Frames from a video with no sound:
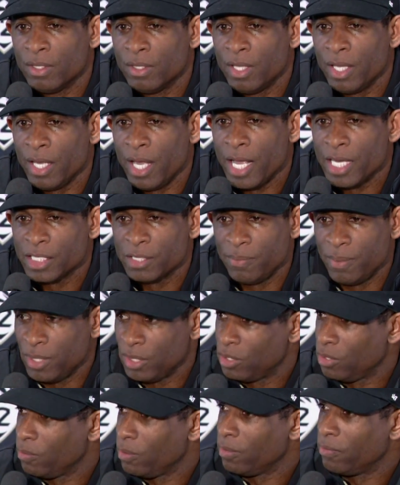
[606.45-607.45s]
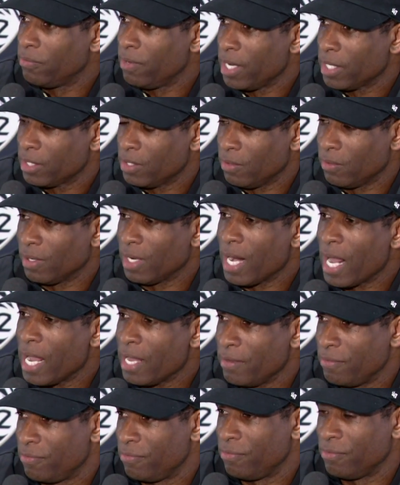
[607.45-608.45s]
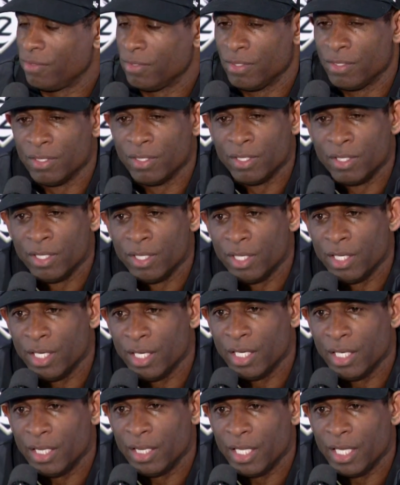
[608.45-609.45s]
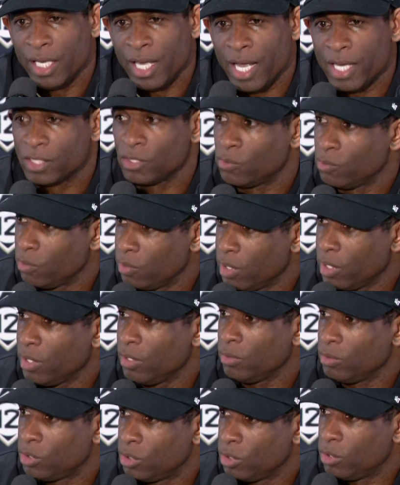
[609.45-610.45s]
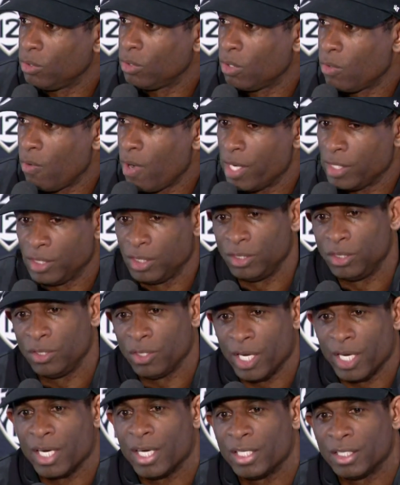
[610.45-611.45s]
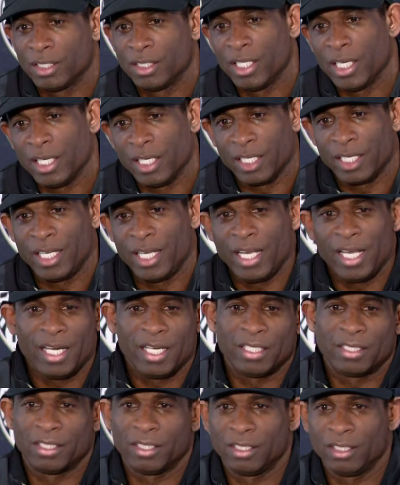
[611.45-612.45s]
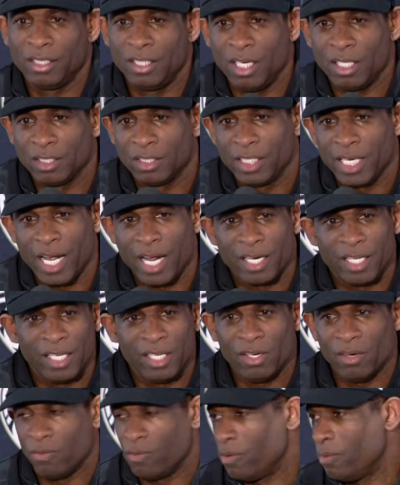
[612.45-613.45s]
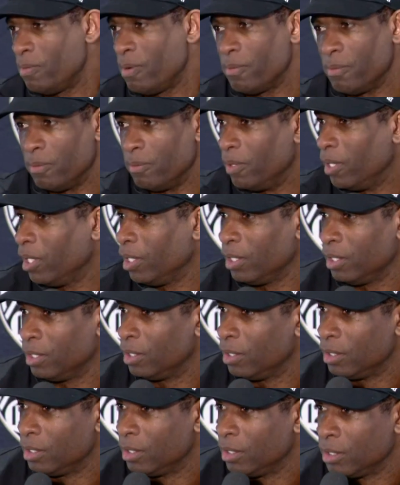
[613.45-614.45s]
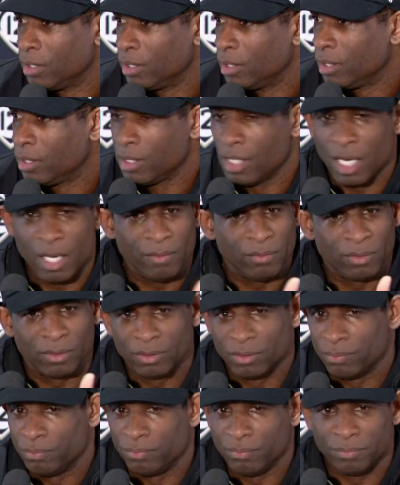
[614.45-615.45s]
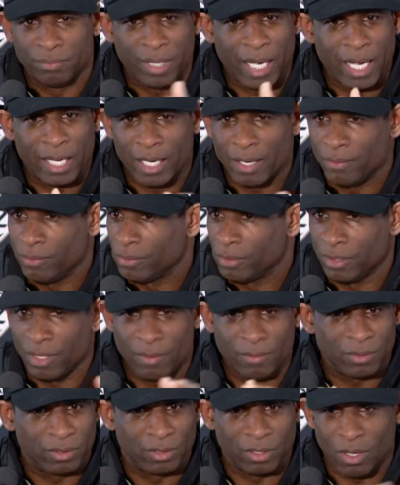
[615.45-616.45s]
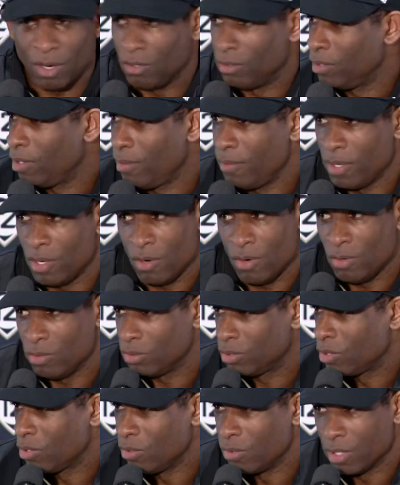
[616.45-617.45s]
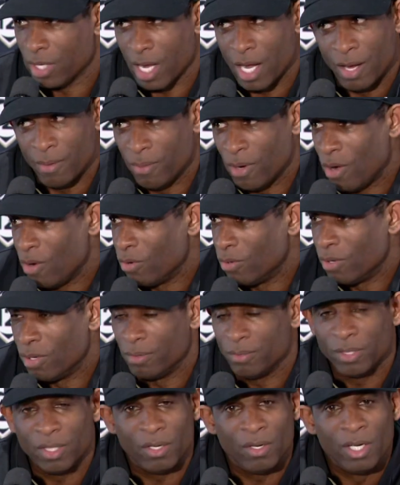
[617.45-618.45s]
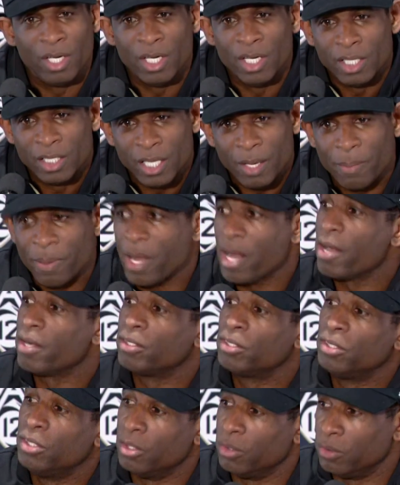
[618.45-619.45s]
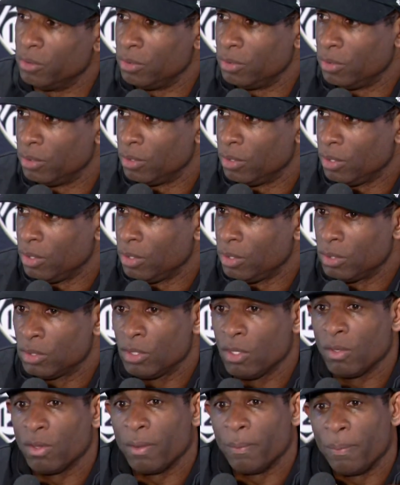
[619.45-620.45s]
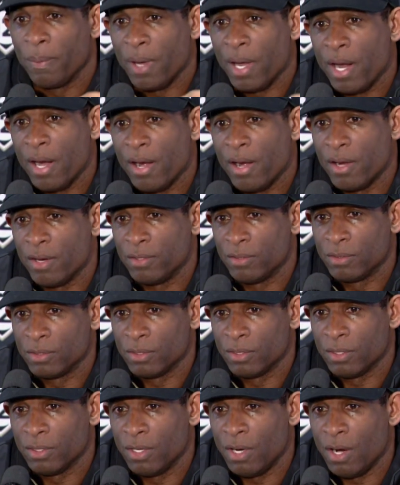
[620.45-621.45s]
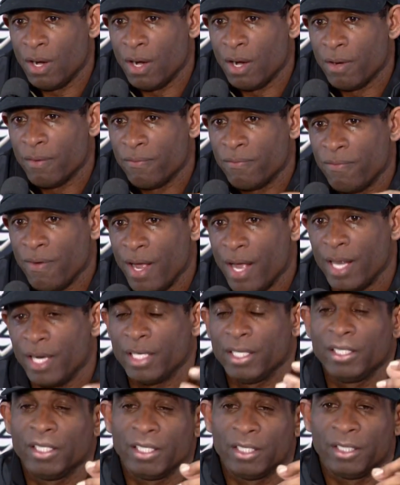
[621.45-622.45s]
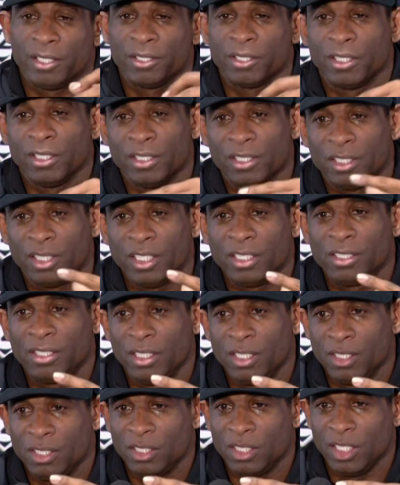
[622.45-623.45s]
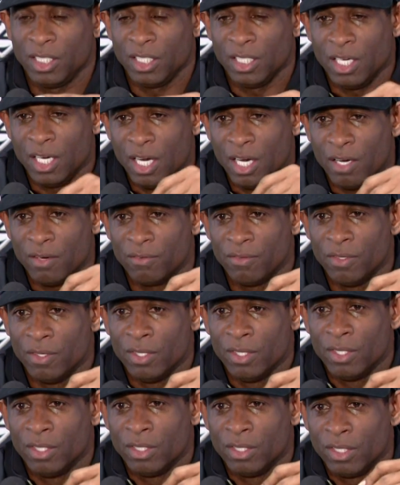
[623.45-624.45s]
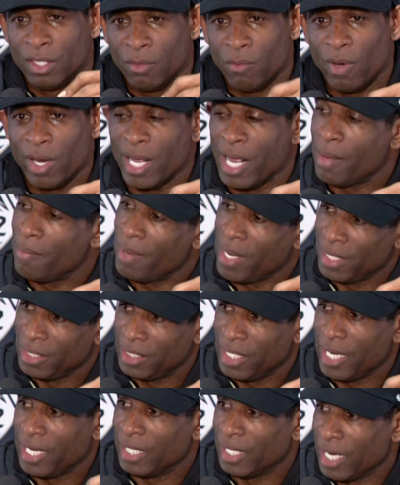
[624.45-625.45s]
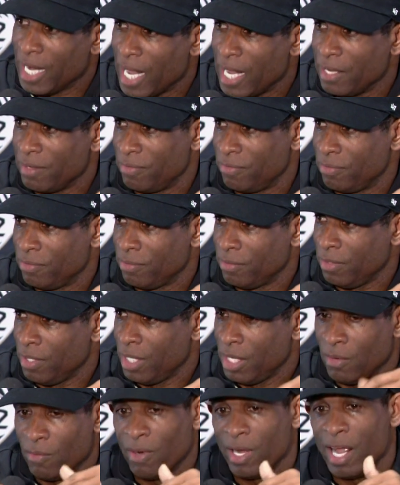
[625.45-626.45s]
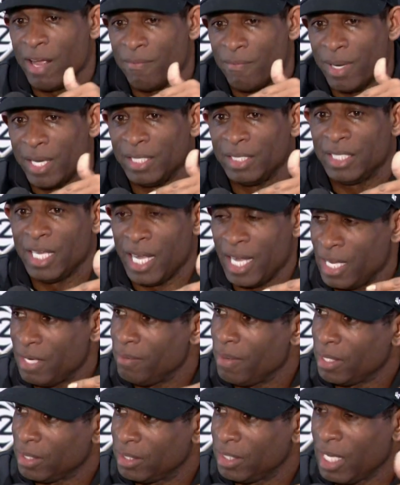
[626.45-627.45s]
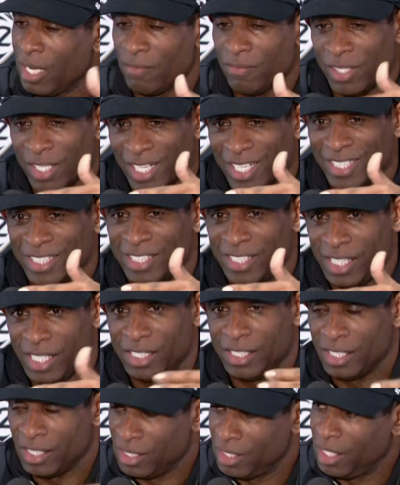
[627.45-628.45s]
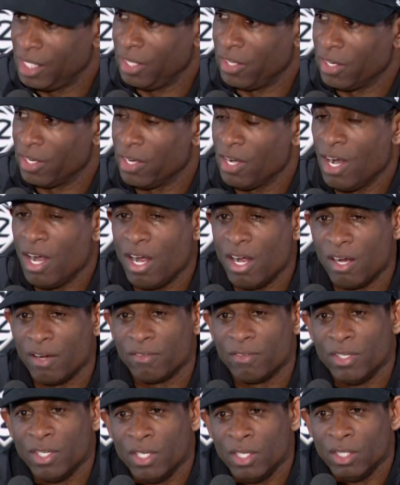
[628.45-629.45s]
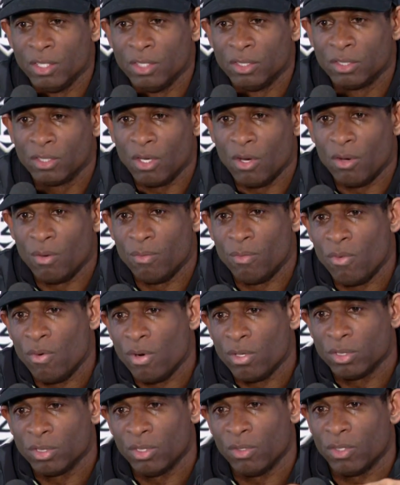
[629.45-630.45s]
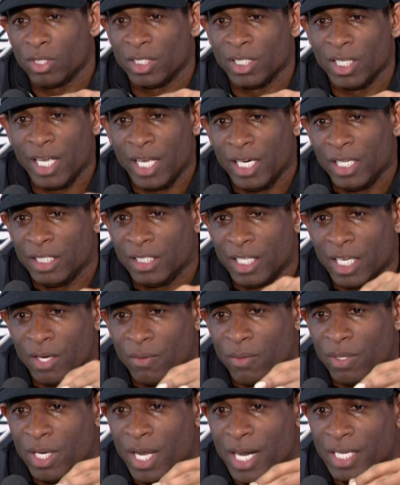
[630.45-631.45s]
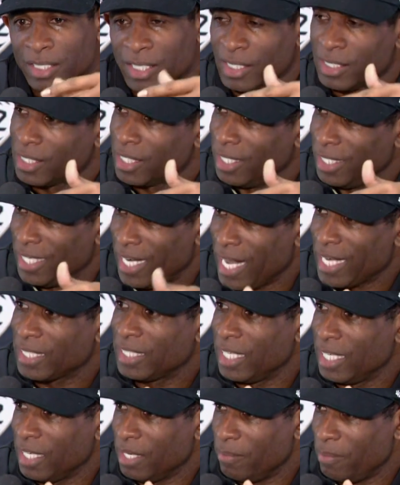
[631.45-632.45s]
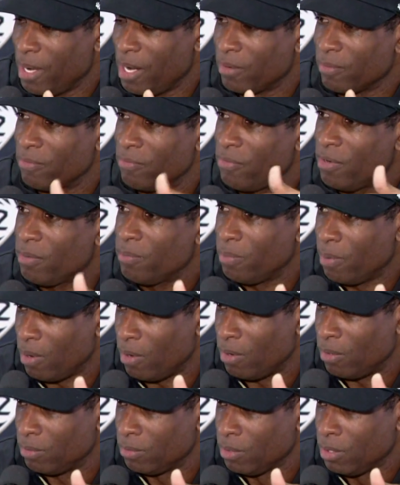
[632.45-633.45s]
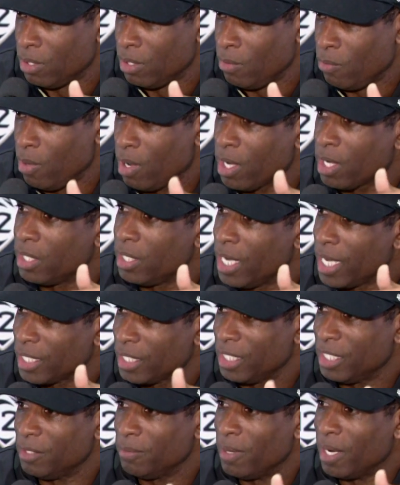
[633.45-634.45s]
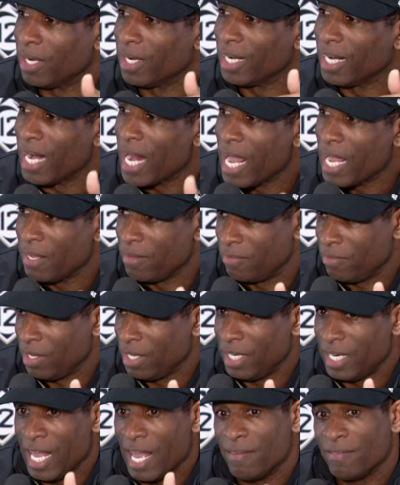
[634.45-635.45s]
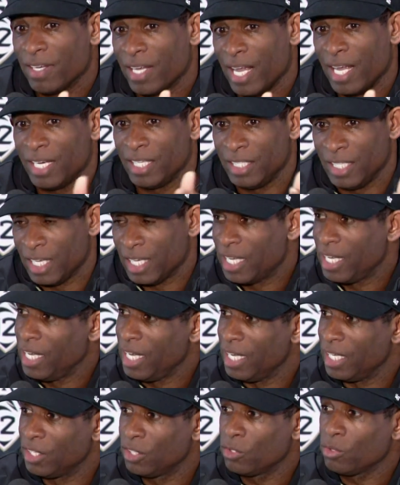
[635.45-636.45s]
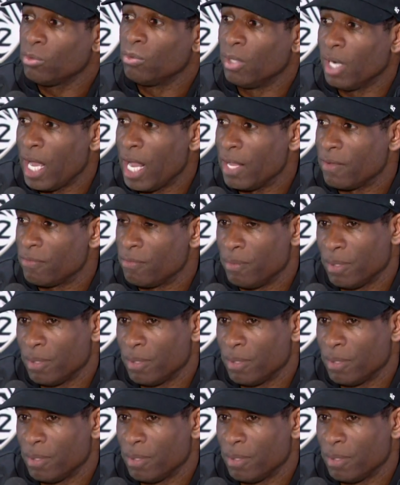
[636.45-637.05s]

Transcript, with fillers: They ask me to reflect on life. And they ask real, true questions. You got to understand the kid is a young child. He don't remember I was, I I was, I'm an old school guy. I'm an old one, you know. Their parents do. So the parents are finding the consistency of the way I maintain life, in the way I've maintained myself, and the consistency thereof. So more so than anything, we're not just connecting about football. We're connecting about life and navigating that kid through life.